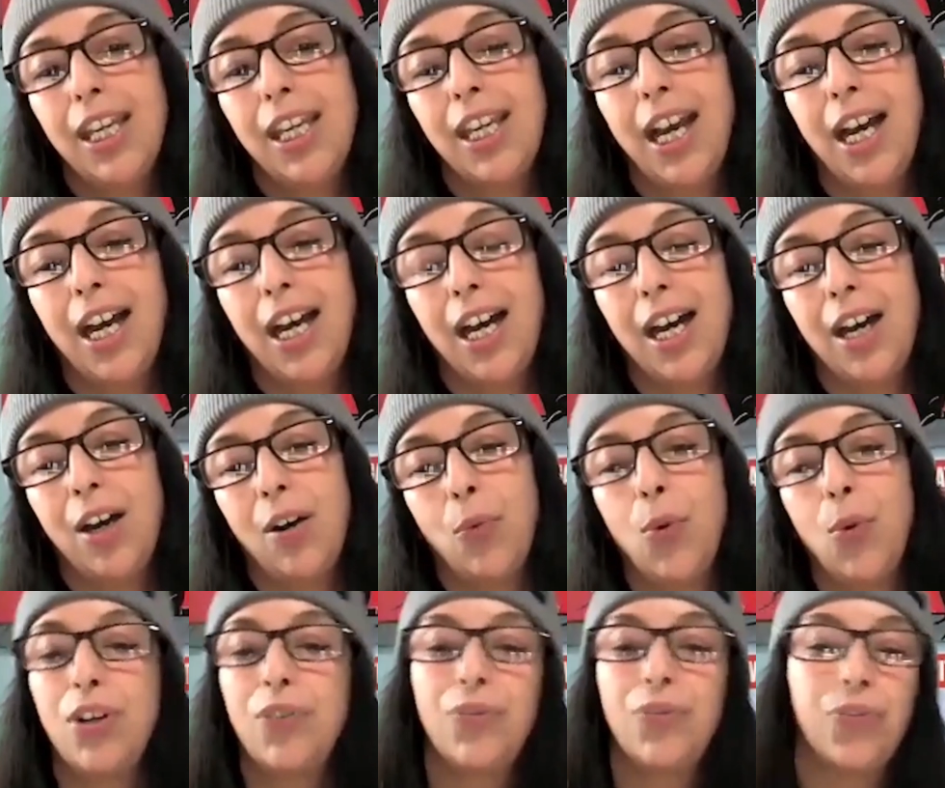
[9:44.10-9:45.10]

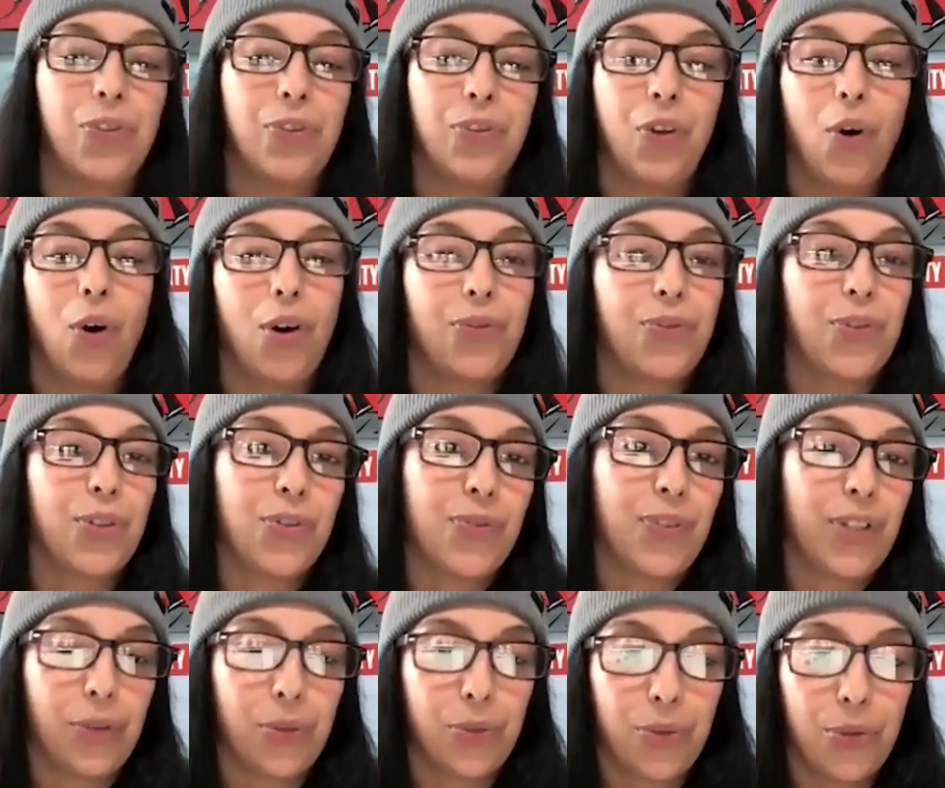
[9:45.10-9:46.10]
one of the offers
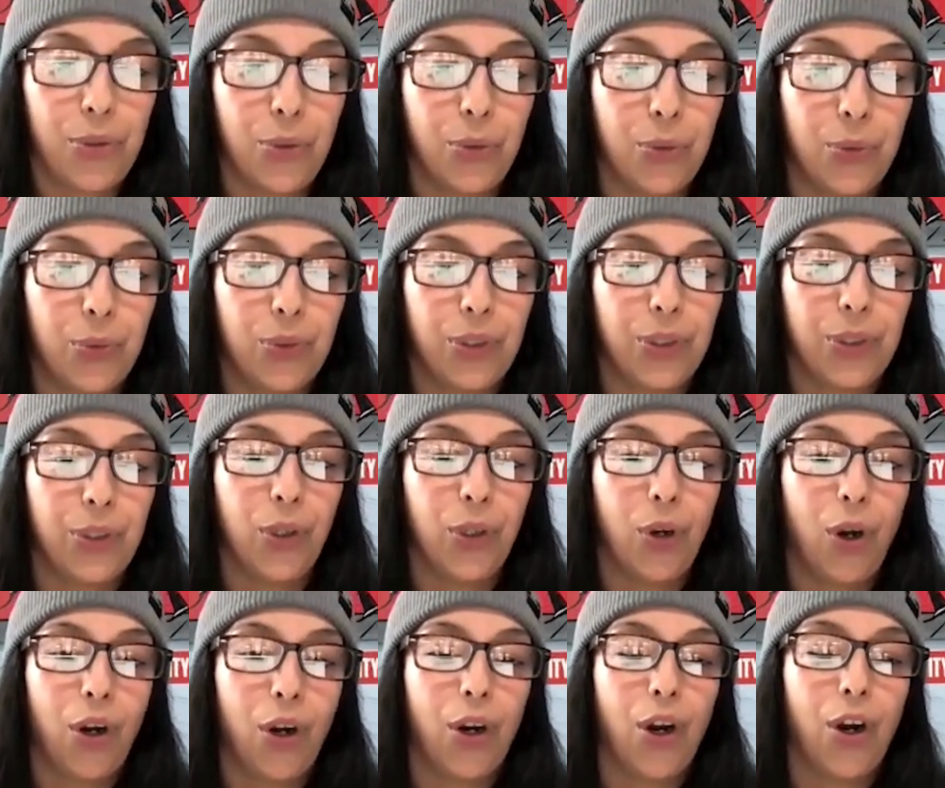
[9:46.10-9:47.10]
fell through.
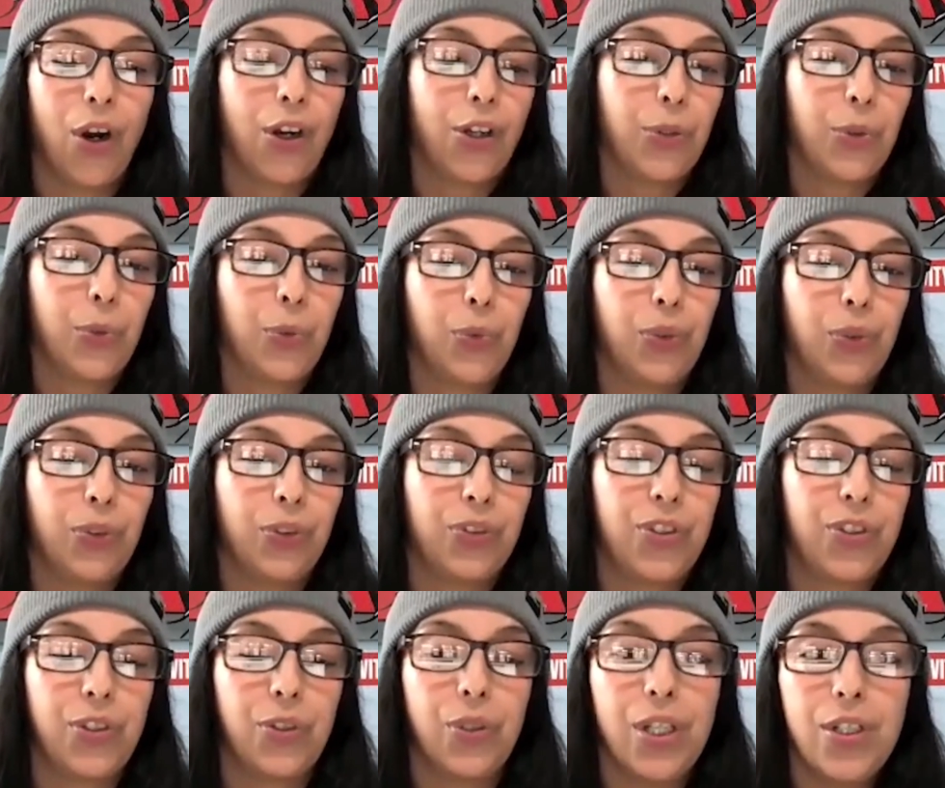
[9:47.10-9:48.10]
Are you
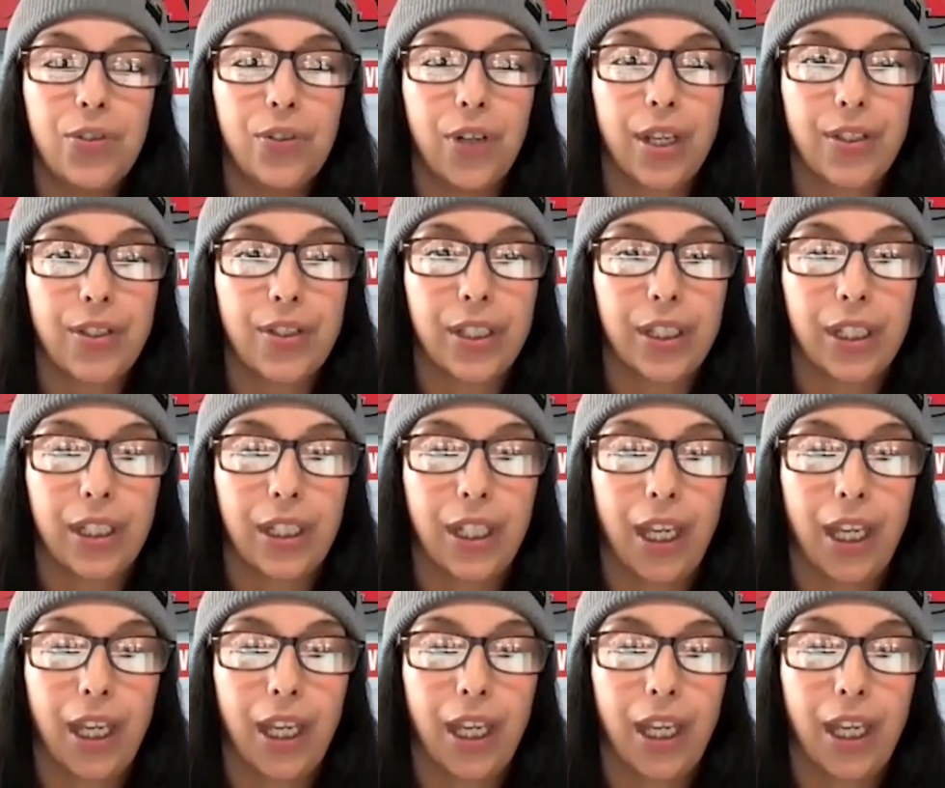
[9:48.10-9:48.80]
still interested?